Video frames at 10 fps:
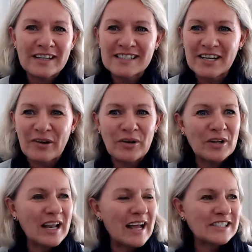Can I tell
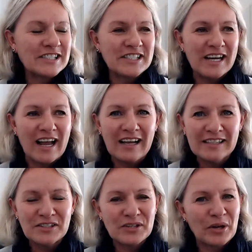you, last year,
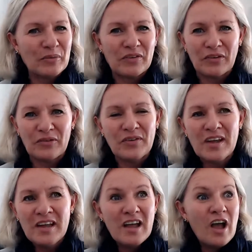in terms of,
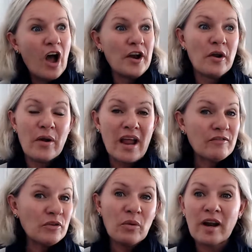I know
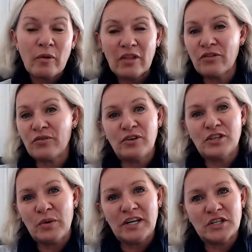everyone went through
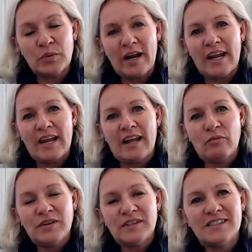2020
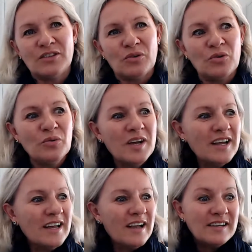and we're still
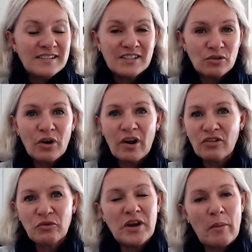going
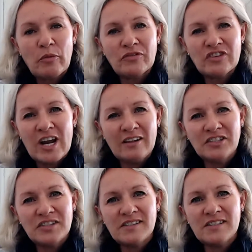through a number of
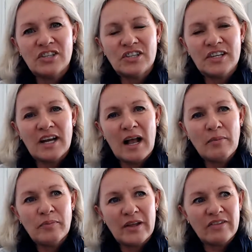challenges this
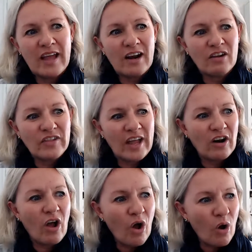year, but that
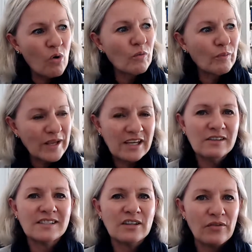whole picking
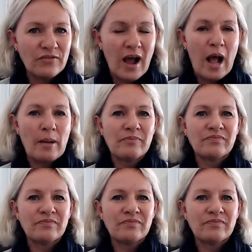yourself up,